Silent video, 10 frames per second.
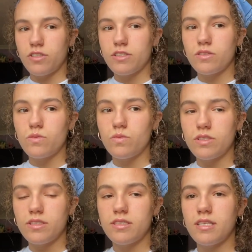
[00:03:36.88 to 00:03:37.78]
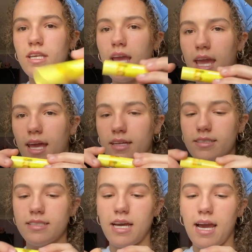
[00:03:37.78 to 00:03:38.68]
crystal ones
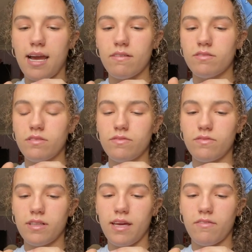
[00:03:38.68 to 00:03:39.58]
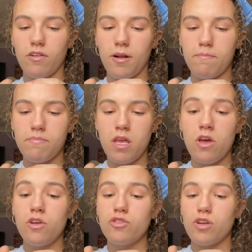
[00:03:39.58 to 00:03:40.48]
and I have the flavor
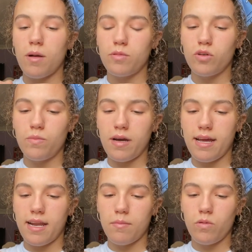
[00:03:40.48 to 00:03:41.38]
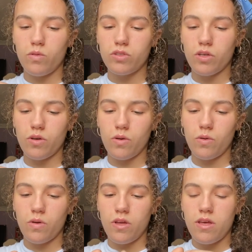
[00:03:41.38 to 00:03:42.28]
tropical pineapple
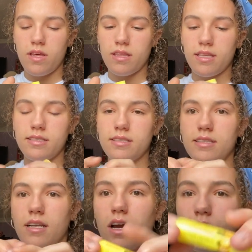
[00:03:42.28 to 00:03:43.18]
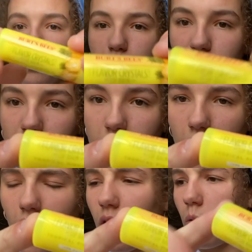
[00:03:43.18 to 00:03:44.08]
so this isn't 100%,
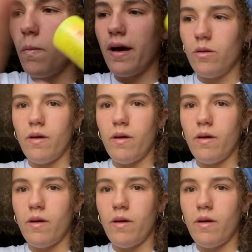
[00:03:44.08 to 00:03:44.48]
oh, by the